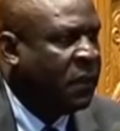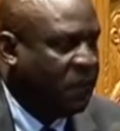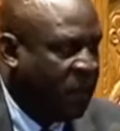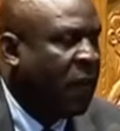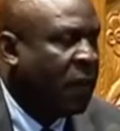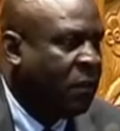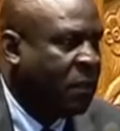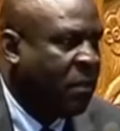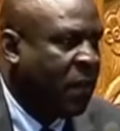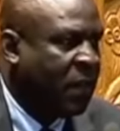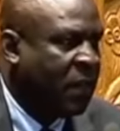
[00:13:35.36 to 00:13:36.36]
Yeah, give her the
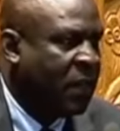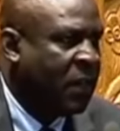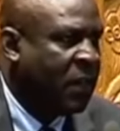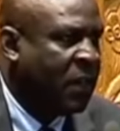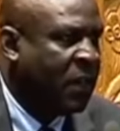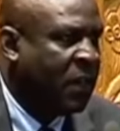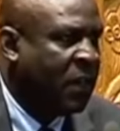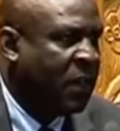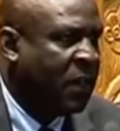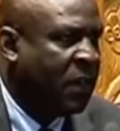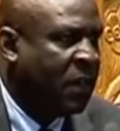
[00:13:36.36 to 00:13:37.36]
mic.
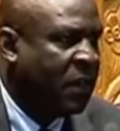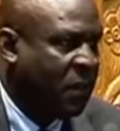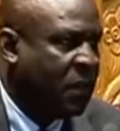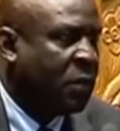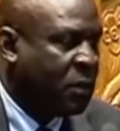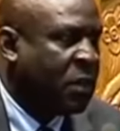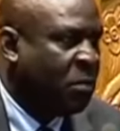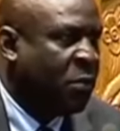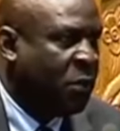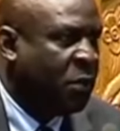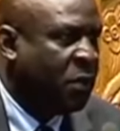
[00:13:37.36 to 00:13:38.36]
Rosa
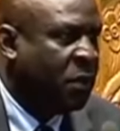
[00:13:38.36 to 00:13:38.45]
Buyu.